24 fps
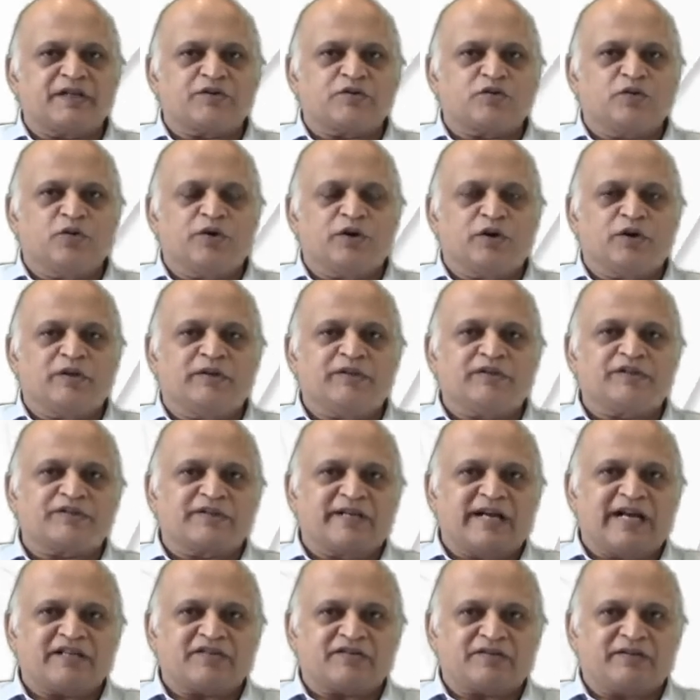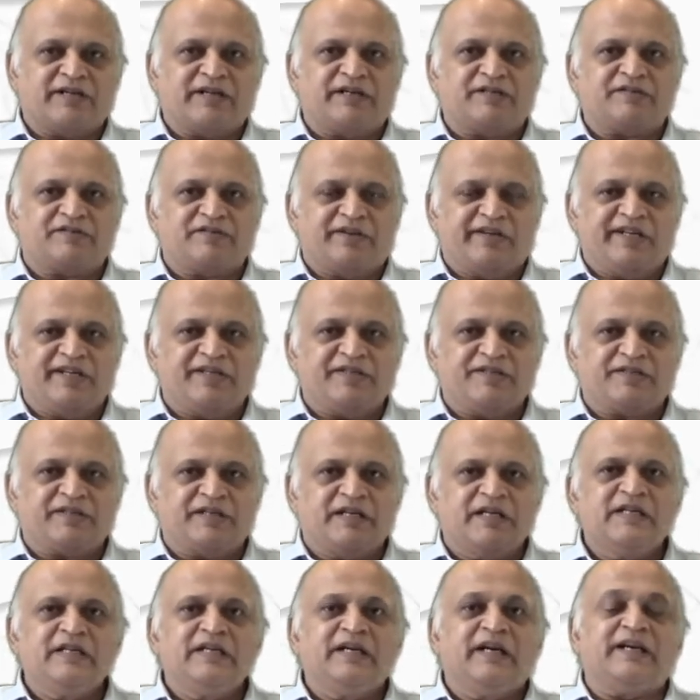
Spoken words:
is going on. This gas gets released.